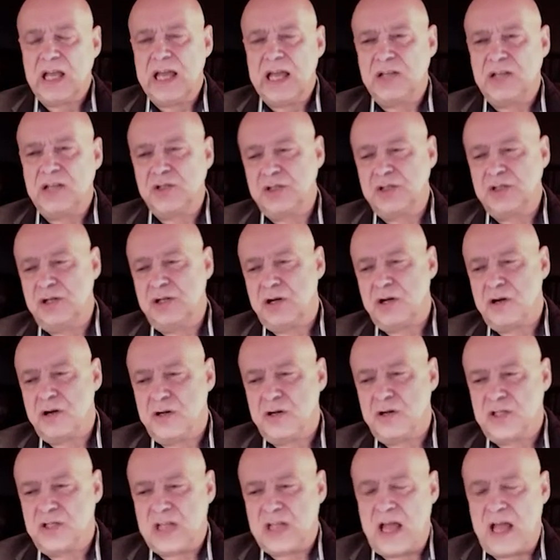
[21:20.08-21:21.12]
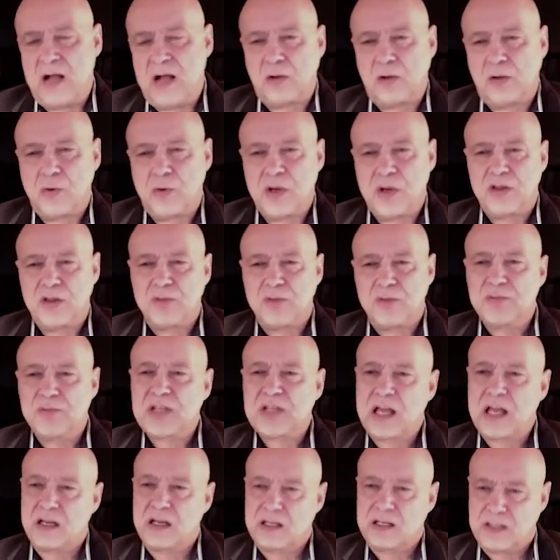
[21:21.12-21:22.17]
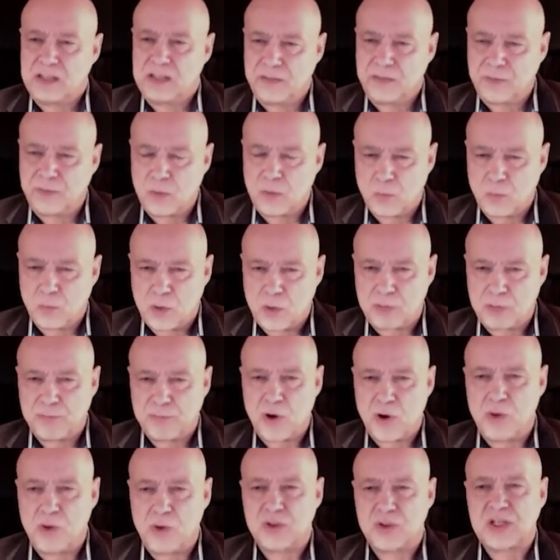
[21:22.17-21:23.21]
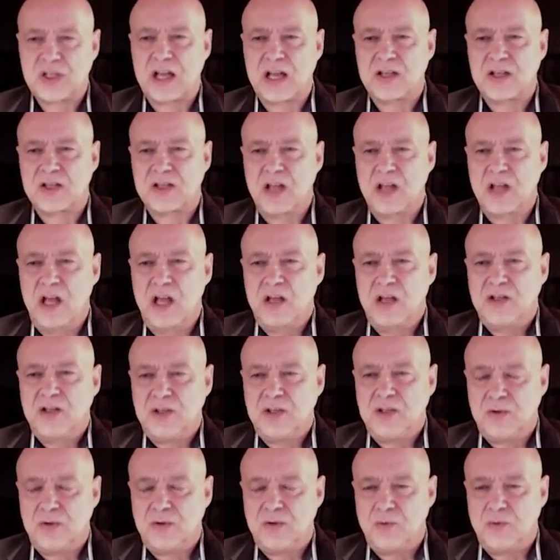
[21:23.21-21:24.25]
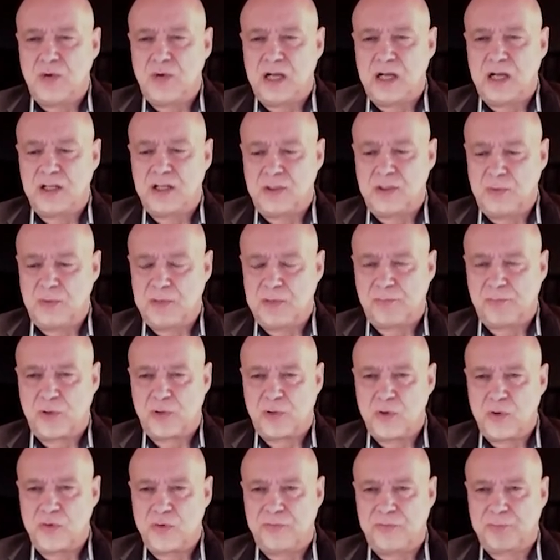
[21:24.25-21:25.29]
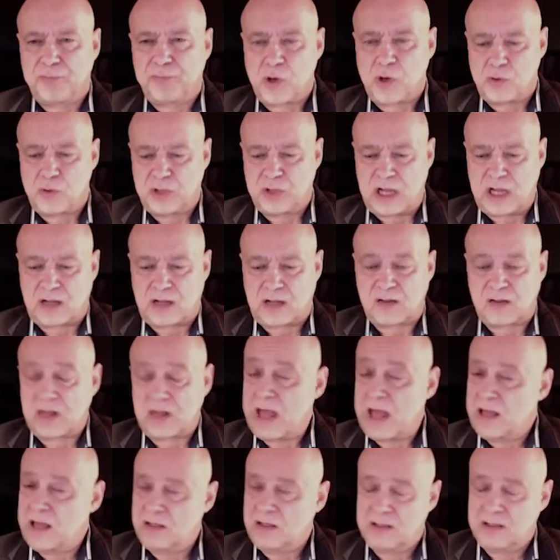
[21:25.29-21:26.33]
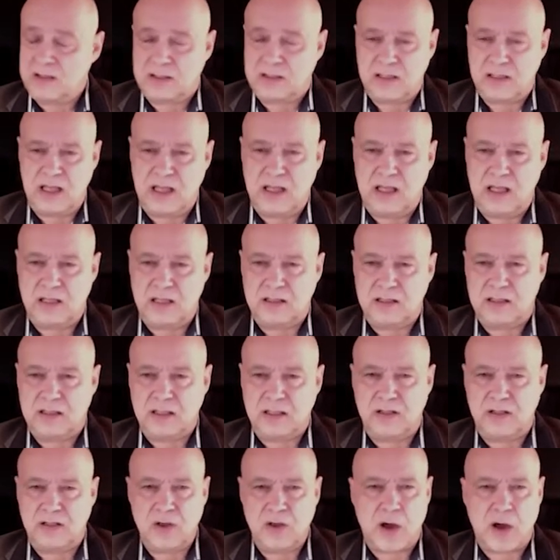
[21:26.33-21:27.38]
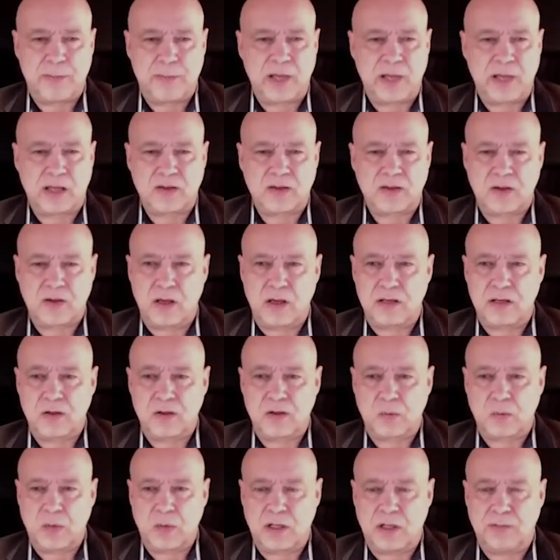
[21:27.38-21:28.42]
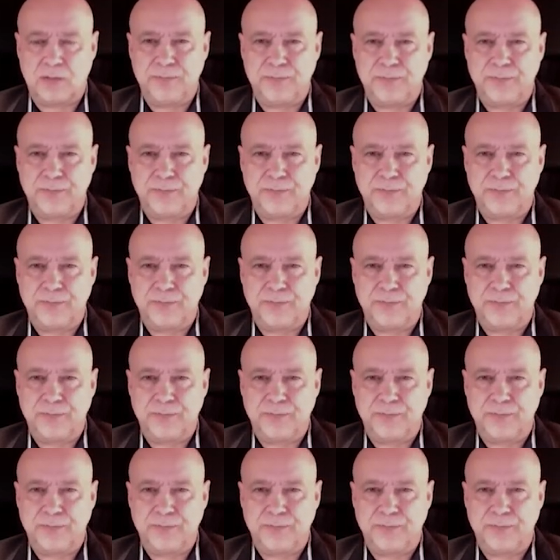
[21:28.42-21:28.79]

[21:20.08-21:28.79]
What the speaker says: engineered algorithms and a different work process to improve projects and the opex side as well.